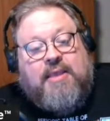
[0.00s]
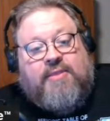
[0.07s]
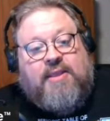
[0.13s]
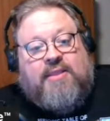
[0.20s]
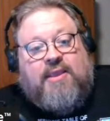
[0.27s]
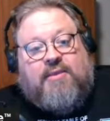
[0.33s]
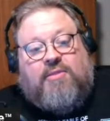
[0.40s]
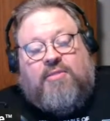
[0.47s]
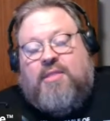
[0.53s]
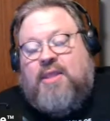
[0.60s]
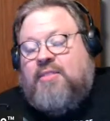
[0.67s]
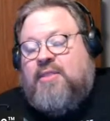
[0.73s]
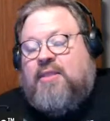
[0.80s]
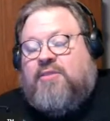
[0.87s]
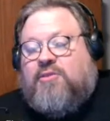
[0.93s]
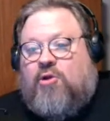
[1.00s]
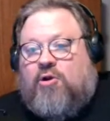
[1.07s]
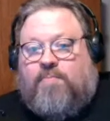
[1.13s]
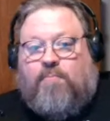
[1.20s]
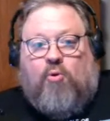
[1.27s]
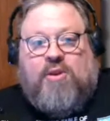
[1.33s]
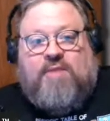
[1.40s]
Then they
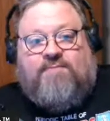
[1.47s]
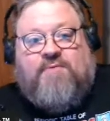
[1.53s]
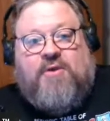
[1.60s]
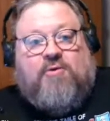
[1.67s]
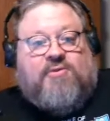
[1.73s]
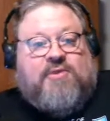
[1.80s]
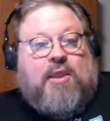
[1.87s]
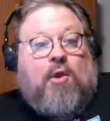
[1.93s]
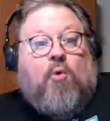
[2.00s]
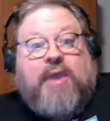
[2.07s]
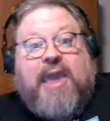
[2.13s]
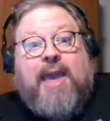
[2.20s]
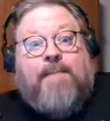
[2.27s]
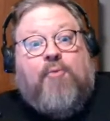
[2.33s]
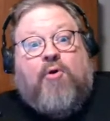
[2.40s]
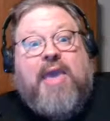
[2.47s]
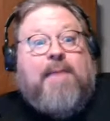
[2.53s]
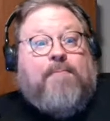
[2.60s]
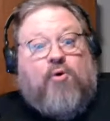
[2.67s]
started pointing fingers, saying, "Oh, Campbell,